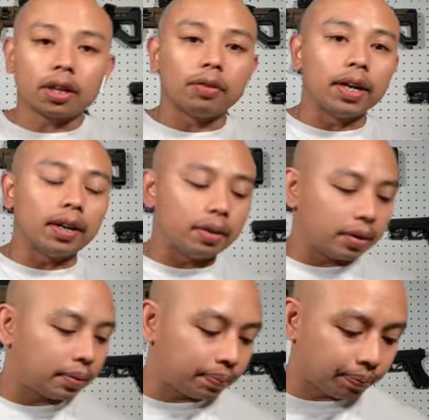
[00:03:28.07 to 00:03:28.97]
around.
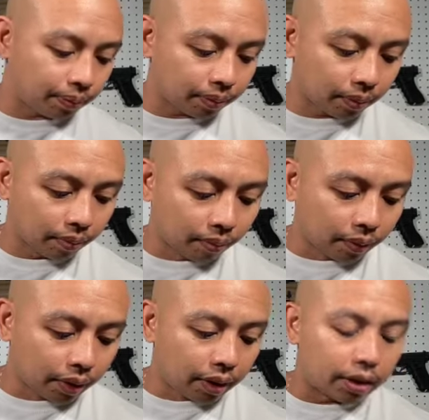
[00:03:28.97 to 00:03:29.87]

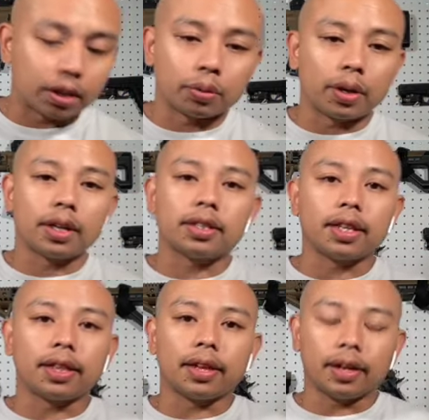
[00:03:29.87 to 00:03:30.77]
Just wanted to
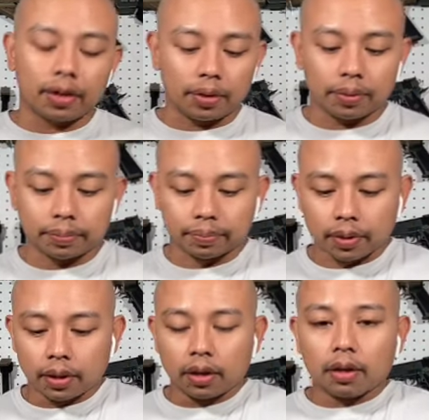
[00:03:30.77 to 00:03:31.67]
say thank you.
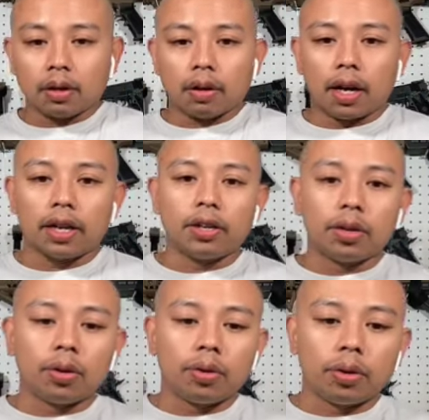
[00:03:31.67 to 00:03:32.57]
I do
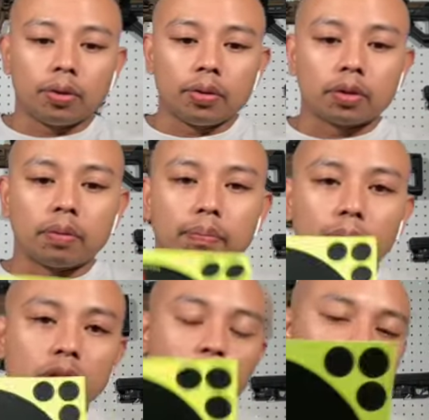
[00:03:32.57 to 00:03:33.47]
use
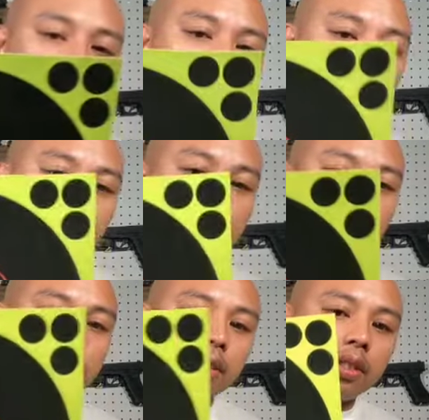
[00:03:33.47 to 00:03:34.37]
Birchwood
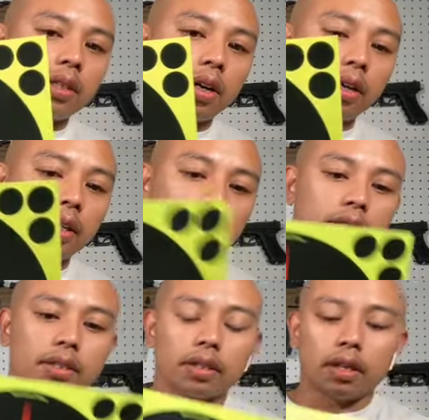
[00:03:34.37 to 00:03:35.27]
KC
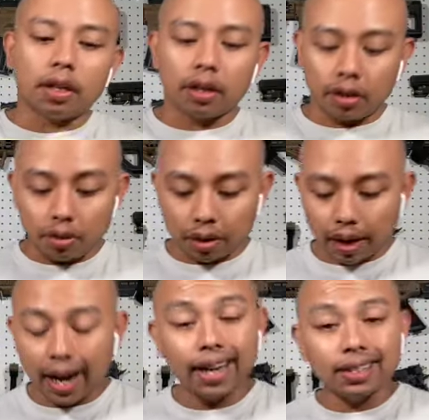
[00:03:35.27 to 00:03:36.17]
targets. You can
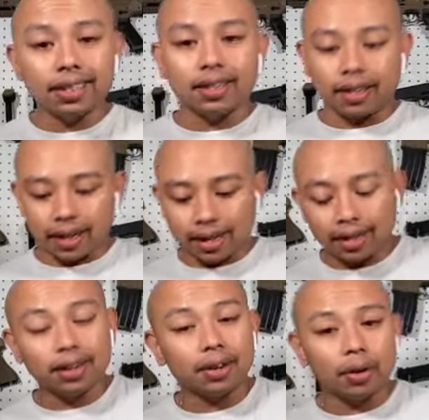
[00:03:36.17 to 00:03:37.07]
actually, I
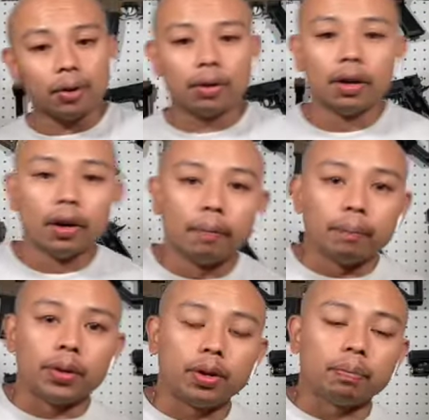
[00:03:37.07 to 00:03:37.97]
didn't know,
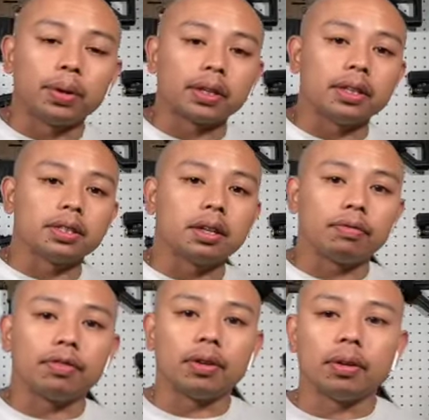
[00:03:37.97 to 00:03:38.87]
but you can pick these up
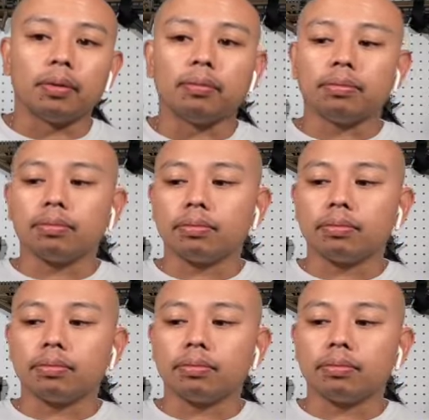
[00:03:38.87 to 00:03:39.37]
from